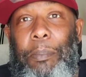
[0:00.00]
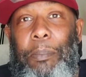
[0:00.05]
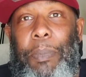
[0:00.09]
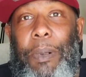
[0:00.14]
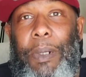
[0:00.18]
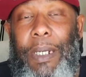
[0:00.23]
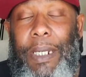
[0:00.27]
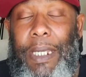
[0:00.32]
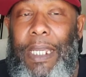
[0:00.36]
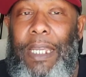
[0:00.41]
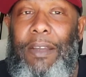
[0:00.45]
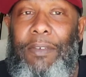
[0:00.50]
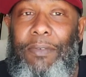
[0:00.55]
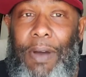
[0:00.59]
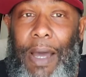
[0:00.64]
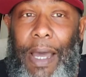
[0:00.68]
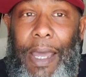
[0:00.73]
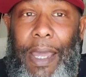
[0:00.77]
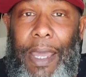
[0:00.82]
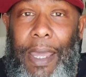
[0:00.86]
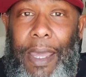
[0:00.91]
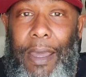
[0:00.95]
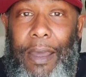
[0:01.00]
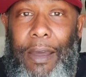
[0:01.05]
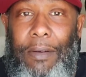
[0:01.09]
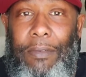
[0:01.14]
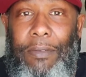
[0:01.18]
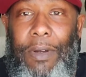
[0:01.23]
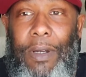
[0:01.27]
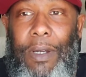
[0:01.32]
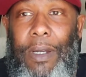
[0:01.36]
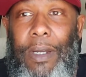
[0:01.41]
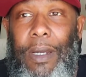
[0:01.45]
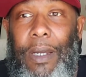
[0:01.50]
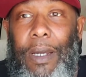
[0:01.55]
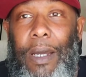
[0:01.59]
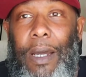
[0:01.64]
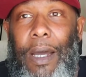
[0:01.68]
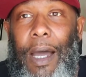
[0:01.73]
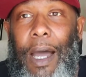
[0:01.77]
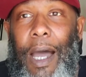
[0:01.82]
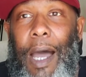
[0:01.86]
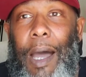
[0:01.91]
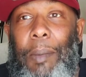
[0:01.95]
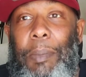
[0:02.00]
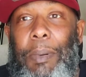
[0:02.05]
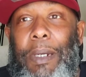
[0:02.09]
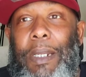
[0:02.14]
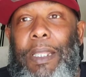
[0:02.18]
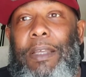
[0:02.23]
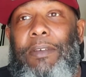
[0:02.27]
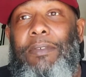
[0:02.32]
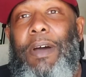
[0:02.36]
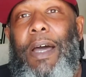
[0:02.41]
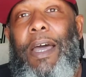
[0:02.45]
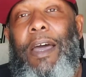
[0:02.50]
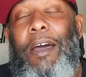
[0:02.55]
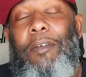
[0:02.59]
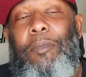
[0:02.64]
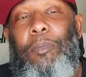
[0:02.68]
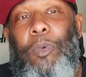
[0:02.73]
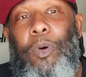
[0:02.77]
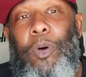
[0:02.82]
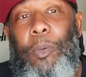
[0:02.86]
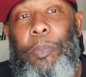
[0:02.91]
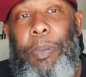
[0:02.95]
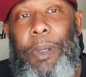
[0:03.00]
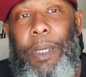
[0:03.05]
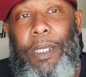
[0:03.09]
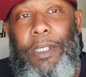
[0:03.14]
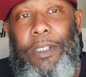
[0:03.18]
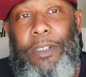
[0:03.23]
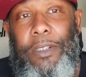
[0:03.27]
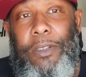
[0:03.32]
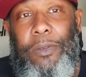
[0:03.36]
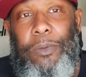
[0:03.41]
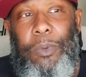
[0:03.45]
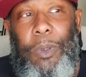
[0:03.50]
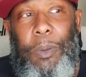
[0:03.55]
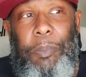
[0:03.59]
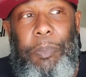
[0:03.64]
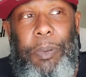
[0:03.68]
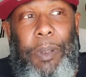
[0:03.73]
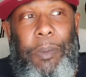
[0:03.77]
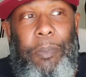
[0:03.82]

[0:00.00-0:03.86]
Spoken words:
believe I have. I believe I have more patience with